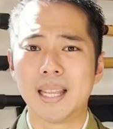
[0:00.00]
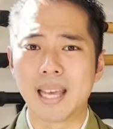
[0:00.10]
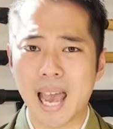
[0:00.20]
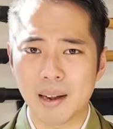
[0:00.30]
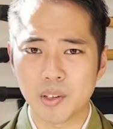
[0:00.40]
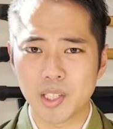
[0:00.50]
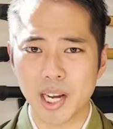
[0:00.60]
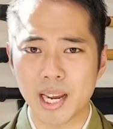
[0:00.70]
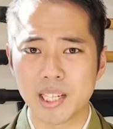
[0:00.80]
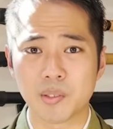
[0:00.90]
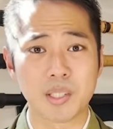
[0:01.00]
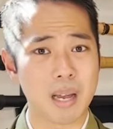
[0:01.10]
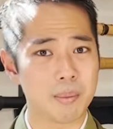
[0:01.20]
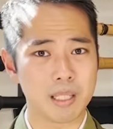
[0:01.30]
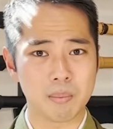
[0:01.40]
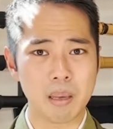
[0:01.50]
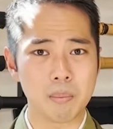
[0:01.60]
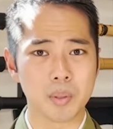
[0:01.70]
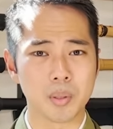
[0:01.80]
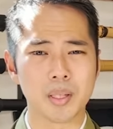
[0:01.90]
The average age of Japanese
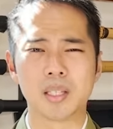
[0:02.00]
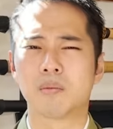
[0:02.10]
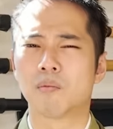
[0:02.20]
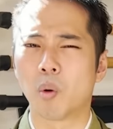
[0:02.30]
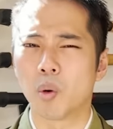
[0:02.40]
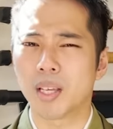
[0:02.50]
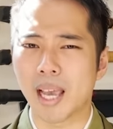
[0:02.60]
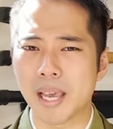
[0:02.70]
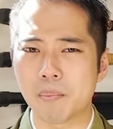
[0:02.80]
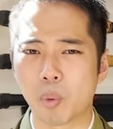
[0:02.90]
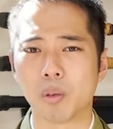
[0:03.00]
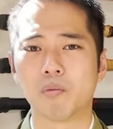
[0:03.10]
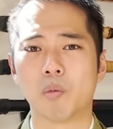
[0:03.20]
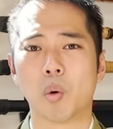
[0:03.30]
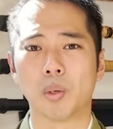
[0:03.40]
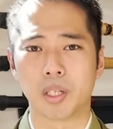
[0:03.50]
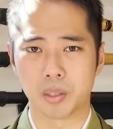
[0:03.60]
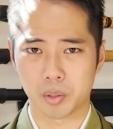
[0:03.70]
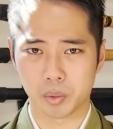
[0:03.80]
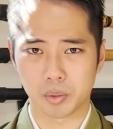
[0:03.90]
people is 48.4
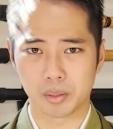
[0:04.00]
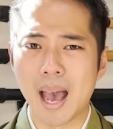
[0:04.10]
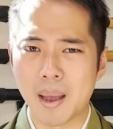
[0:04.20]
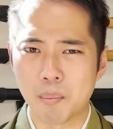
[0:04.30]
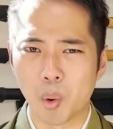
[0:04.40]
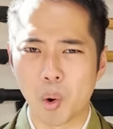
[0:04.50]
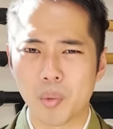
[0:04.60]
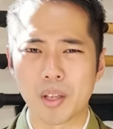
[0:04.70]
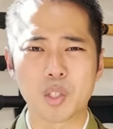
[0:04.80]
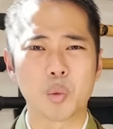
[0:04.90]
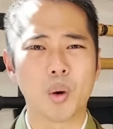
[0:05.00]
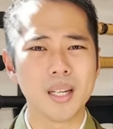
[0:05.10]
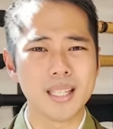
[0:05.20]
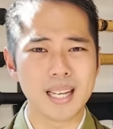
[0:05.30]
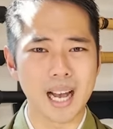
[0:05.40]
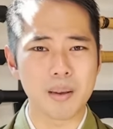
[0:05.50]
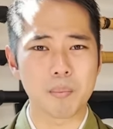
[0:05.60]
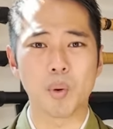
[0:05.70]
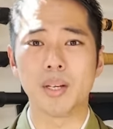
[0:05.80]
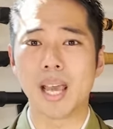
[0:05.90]
years old, and more than
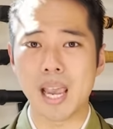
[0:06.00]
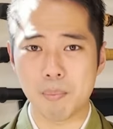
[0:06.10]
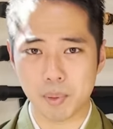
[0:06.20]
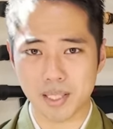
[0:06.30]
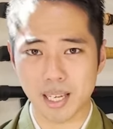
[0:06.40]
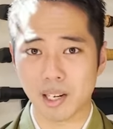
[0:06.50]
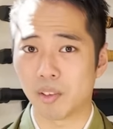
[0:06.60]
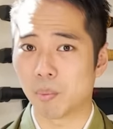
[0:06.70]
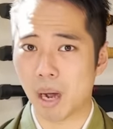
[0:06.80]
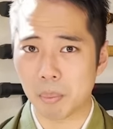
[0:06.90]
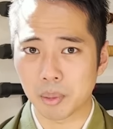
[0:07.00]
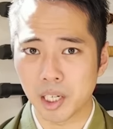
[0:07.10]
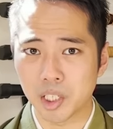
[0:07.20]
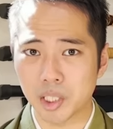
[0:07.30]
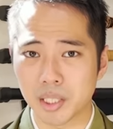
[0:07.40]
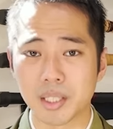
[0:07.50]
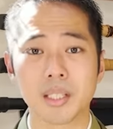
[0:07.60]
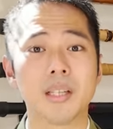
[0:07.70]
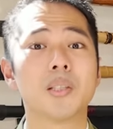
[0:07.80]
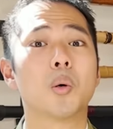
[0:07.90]
29.8% of the population
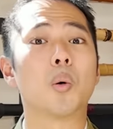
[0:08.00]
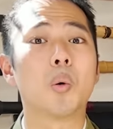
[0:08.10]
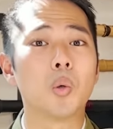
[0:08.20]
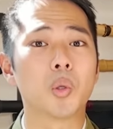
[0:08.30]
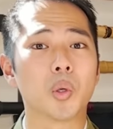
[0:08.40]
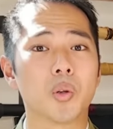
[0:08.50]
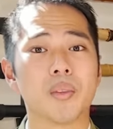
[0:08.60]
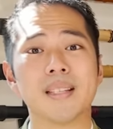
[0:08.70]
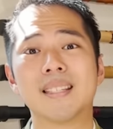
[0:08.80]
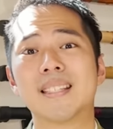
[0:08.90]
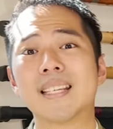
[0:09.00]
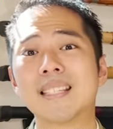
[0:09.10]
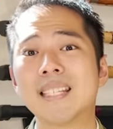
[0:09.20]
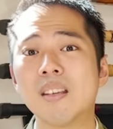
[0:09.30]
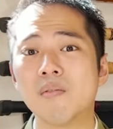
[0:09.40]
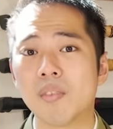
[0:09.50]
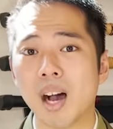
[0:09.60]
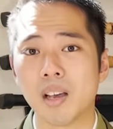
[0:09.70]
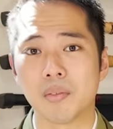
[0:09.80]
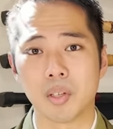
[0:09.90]
is older than
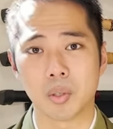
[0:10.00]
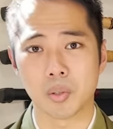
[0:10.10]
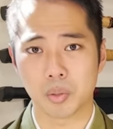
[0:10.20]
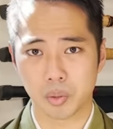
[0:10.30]
65 years